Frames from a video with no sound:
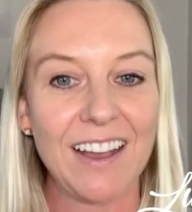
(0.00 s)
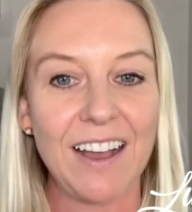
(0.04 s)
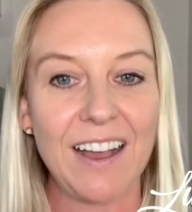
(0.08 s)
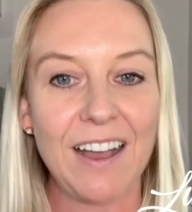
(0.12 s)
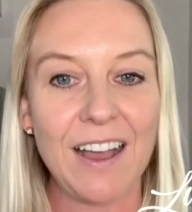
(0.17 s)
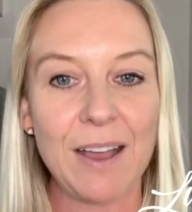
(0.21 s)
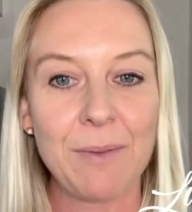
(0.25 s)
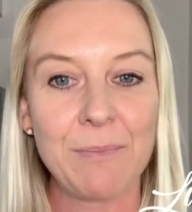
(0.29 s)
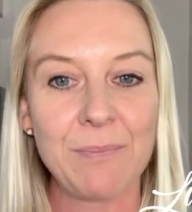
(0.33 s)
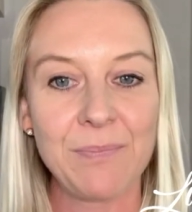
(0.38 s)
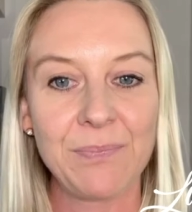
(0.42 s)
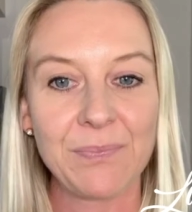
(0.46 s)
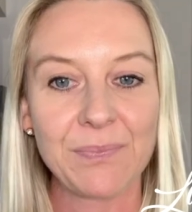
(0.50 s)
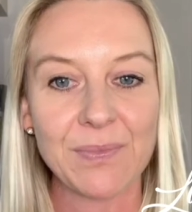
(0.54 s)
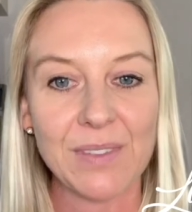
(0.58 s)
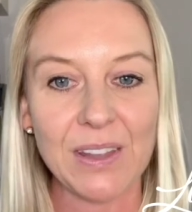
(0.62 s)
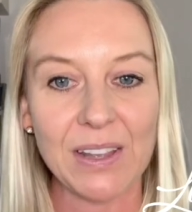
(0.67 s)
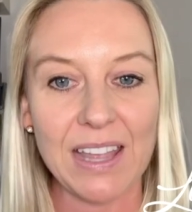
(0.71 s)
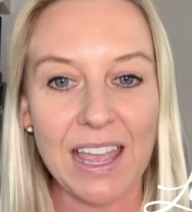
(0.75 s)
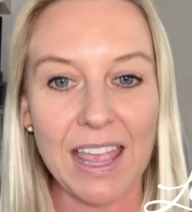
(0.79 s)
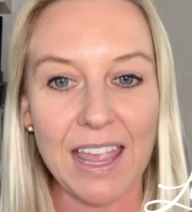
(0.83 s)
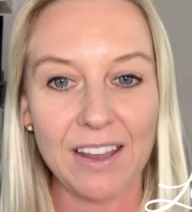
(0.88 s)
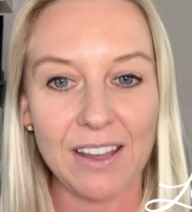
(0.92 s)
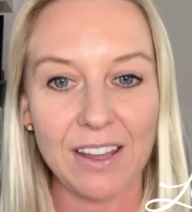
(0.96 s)

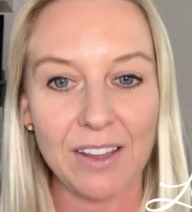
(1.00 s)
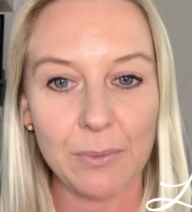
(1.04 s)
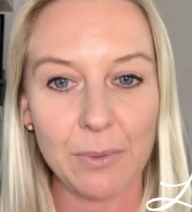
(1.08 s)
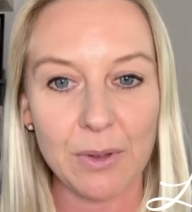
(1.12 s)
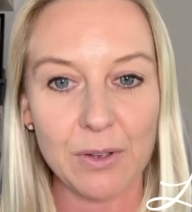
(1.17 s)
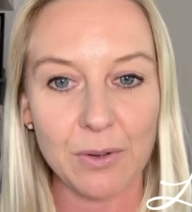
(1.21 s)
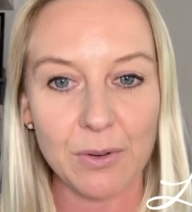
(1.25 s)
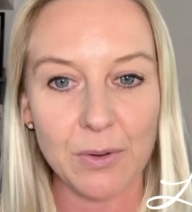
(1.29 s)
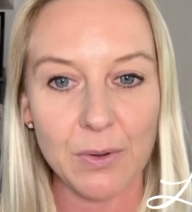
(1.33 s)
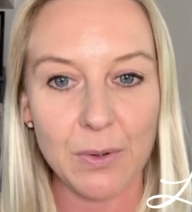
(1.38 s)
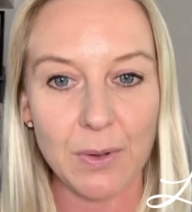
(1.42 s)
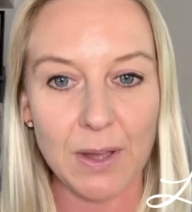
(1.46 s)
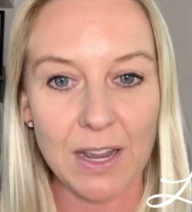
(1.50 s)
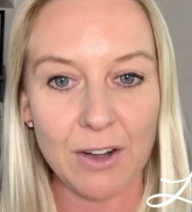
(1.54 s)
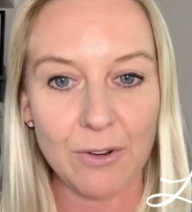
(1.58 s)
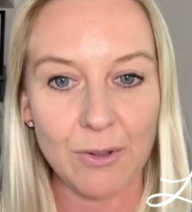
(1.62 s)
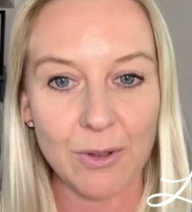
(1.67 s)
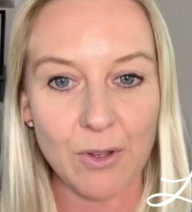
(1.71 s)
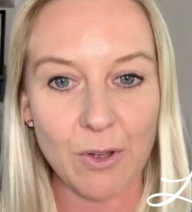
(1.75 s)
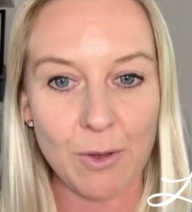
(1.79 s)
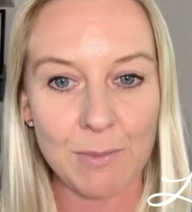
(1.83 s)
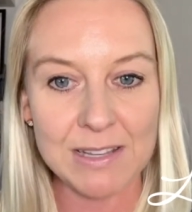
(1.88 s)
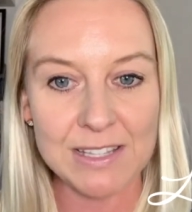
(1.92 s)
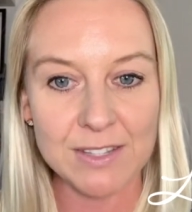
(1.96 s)
Okay, we've got quite a lot of
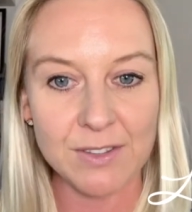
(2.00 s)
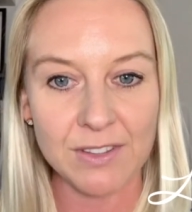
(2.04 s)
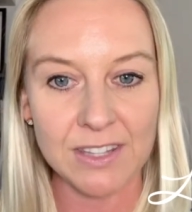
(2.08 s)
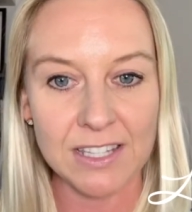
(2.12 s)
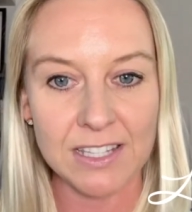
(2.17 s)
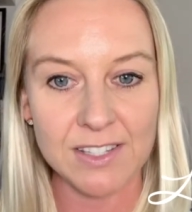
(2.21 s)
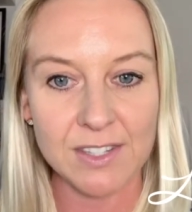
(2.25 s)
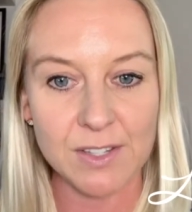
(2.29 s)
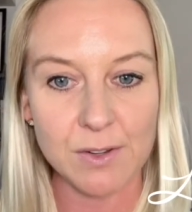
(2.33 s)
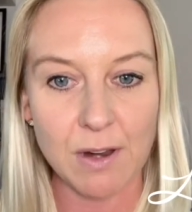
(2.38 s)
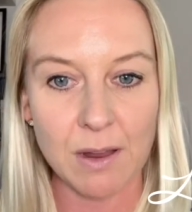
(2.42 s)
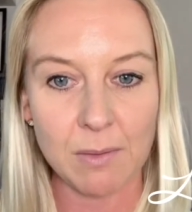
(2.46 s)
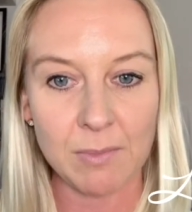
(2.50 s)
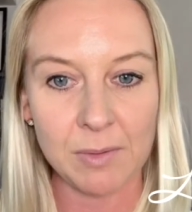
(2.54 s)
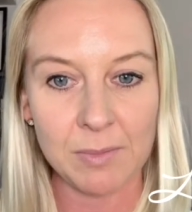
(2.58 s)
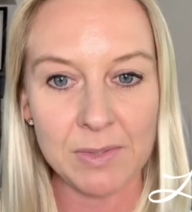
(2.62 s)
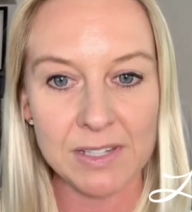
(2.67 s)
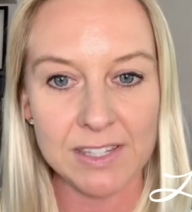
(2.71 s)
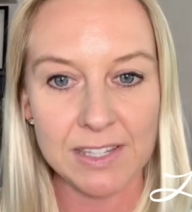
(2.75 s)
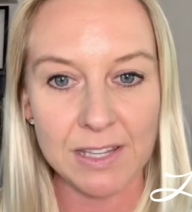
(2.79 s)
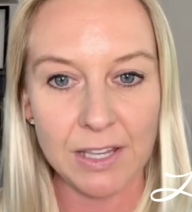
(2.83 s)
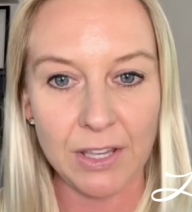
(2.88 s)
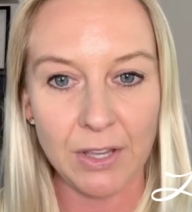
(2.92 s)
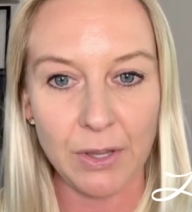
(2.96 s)
comments on Instagram. Let me
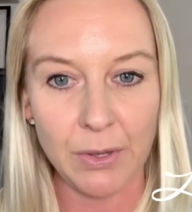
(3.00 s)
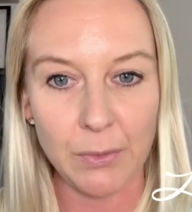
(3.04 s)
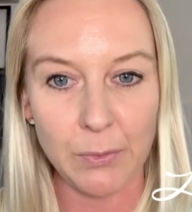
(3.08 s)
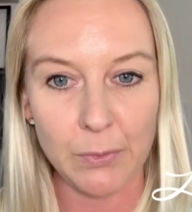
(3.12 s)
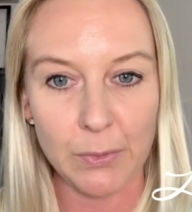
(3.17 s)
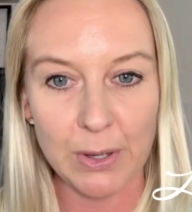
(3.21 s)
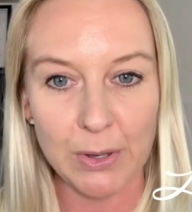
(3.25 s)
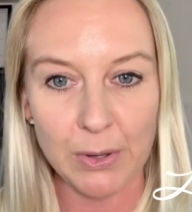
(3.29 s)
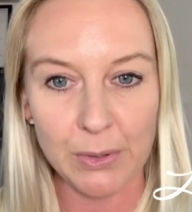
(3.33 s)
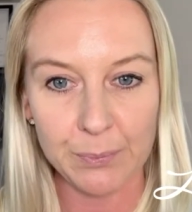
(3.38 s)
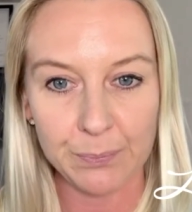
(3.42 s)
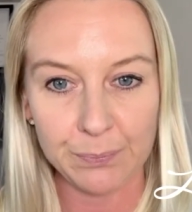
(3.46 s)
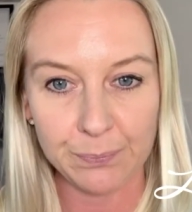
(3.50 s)
see here if we got...